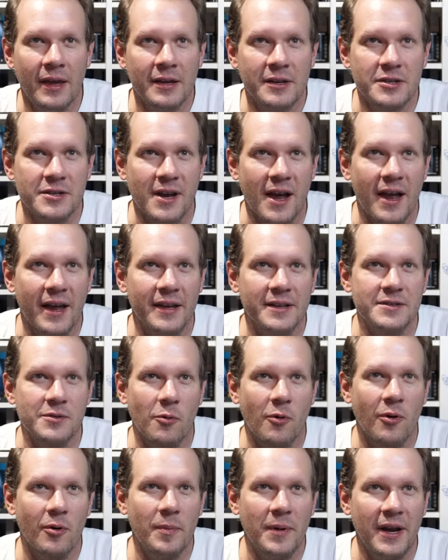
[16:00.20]
Giants
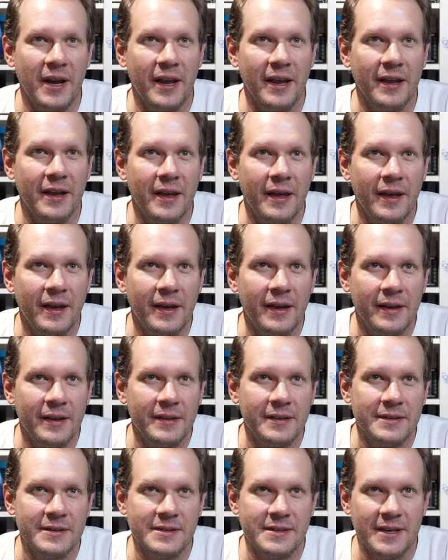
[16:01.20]
Orbiting,
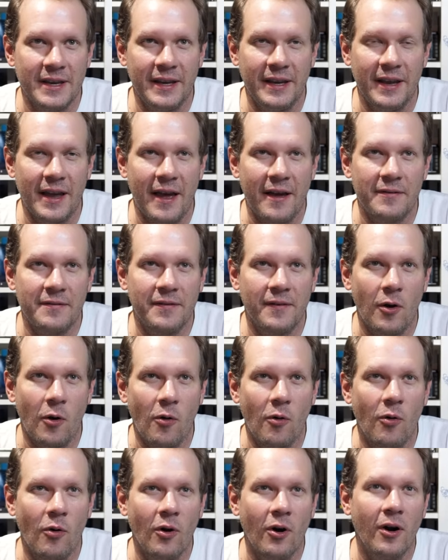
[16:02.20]
ZEF
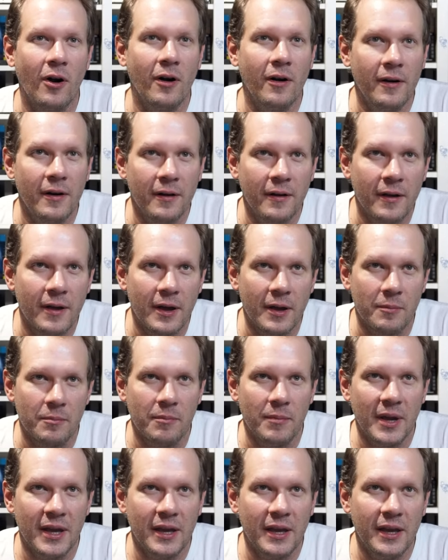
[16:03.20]
Core,
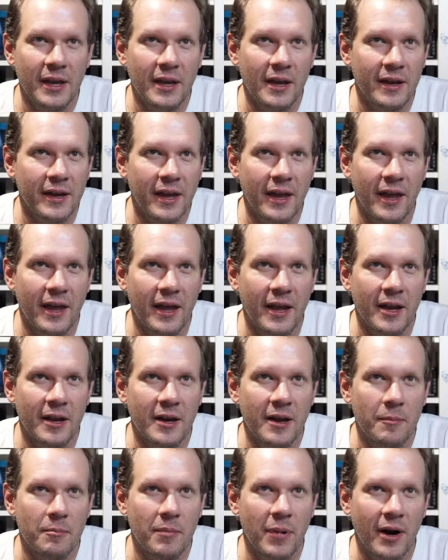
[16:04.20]
Mickey
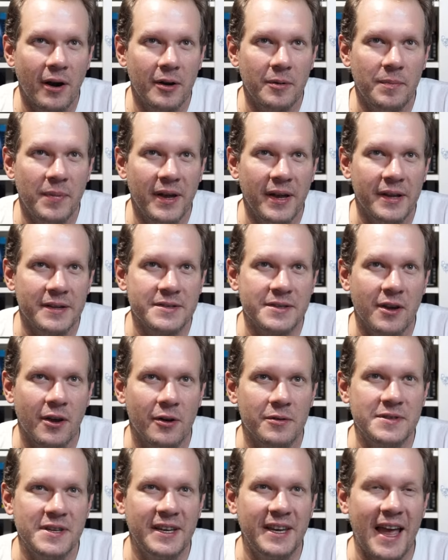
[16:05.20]
again, Buried Bits,
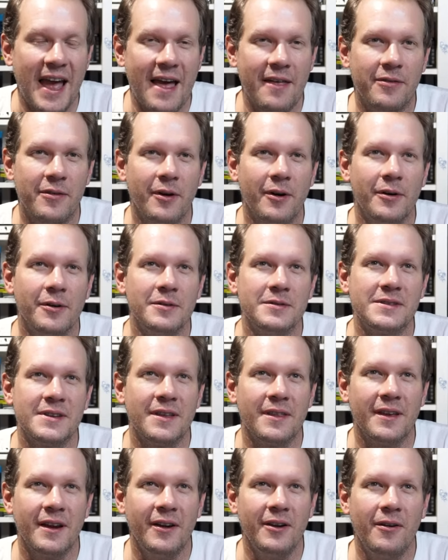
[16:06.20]
Cozy Cathodes.
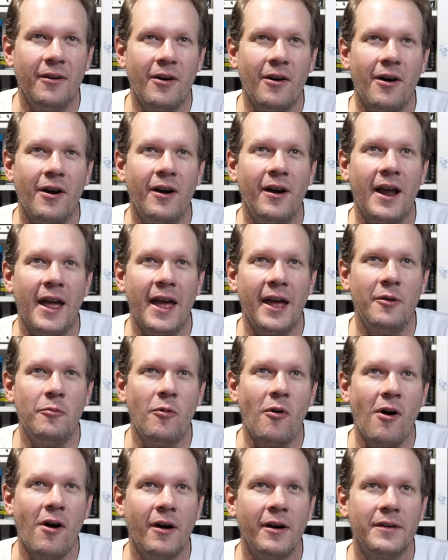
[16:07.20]
There you are.
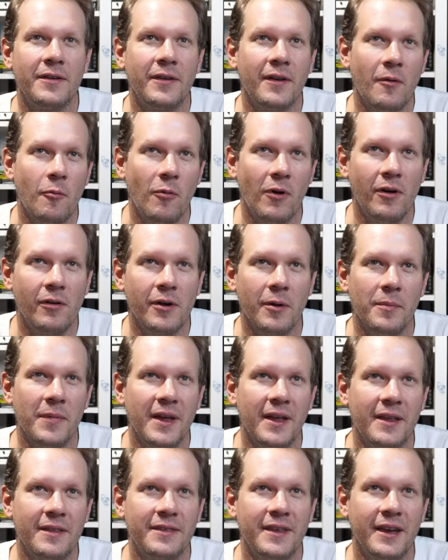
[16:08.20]
Edward, welcome
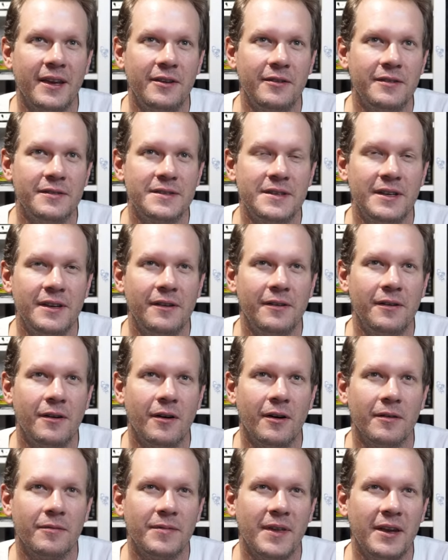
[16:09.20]
in. Thank you to see you,
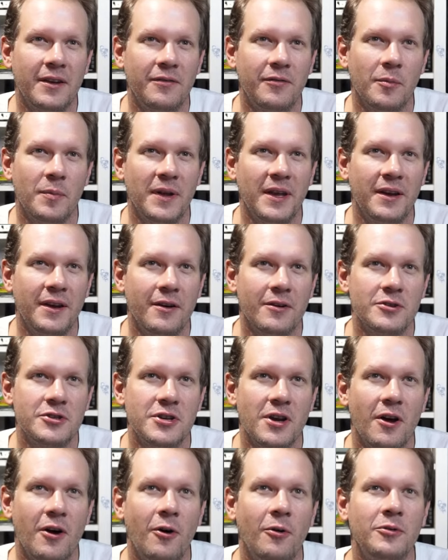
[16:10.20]
or thank you for being here.
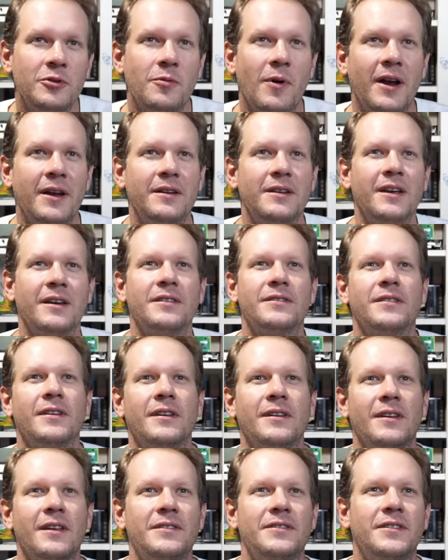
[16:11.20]
Show, Dwight
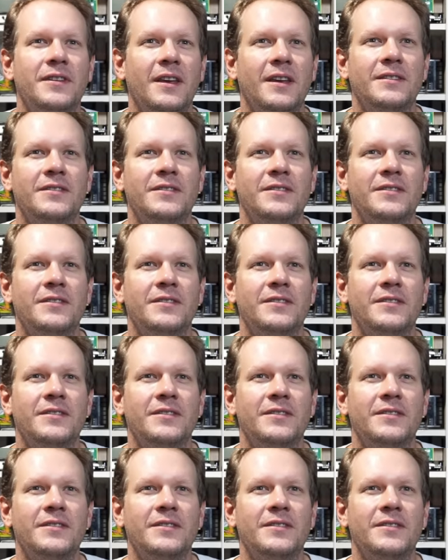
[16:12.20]
Dixon. Let's see.